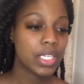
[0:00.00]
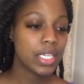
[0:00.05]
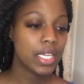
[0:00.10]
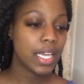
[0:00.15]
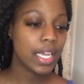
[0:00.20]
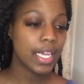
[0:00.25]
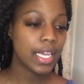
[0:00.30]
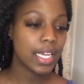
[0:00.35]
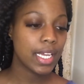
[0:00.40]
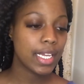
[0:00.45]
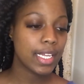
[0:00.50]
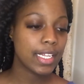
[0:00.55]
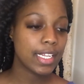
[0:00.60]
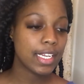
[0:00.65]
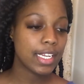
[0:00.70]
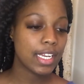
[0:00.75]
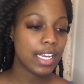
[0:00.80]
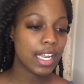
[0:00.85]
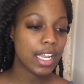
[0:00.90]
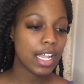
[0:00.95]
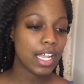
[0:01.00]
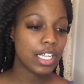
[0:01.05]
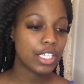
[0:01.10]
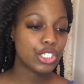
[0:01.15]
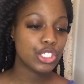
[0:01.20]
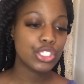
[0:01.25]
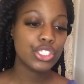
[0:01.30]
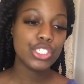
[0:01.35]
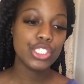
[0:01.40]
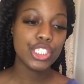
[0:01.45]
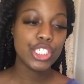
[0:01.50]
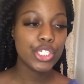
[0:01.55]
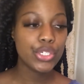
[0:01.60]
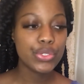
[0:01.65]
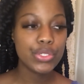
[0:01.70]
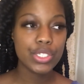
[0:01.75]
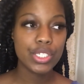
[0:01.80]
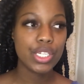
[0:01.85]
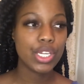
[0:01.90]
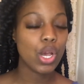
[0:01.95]
and just
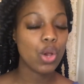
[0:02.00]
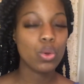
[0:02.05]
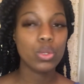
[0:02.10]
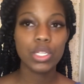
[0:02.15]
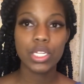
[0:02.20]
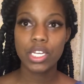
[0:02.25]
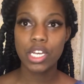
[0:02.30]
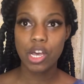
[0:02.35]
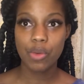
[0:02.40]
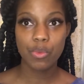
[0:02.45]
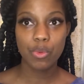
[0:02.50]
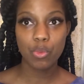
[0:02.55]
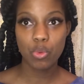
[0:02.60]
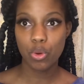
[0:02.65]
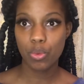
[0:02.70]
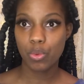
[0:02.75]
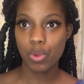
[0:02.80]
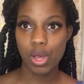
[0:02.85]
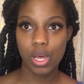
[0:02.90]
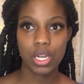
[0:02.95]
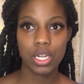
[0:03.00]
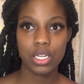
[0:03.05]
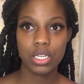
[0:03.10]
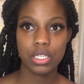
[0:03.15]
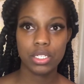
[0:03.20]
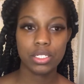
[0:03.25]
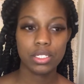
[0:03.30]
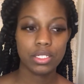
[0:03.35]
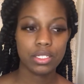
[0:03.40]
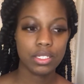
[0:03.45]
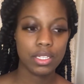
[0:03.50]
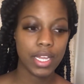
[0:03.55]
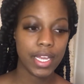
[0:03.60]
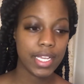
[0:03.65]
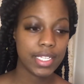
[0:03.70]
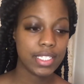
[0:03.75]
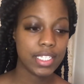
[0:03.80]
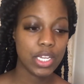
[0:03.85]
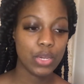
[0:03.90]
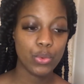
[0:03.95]
using only a couple more products. Like I said,